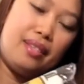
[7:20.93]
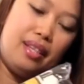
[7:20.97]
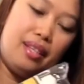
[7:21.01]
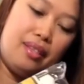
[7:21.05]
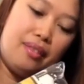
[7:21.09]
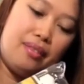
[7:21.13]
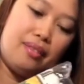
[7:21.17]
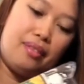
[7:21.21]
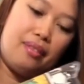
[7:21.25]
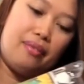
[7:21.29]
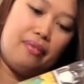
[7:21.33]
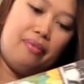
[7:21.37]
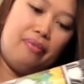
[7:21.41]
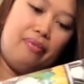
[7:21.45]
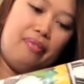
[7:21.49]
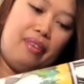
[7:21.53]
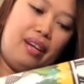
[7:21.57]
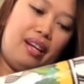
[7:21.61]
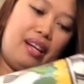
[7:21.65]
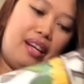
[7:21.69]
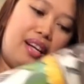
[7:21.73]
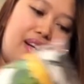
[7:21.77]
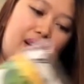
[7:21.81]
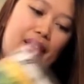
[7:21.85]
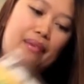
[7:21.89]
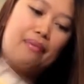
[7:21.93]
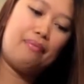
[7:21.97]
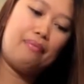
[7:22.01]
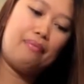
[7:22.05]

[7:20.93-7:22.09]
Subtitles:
It's a farm